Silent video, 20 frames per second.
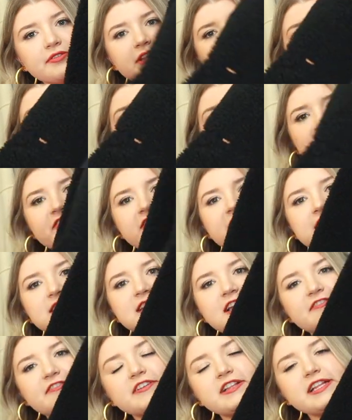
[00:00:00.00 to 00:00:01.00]
really love it
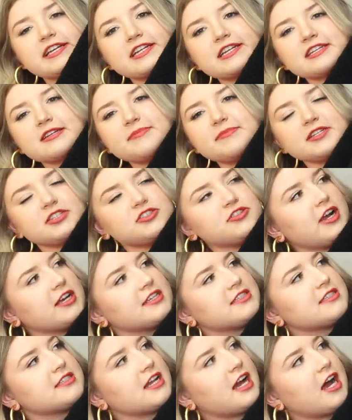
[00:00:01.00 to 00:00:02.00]
because I feel like it can be
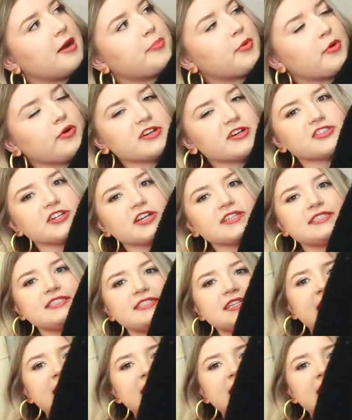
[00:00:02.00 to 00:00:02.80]
dressed up or dressed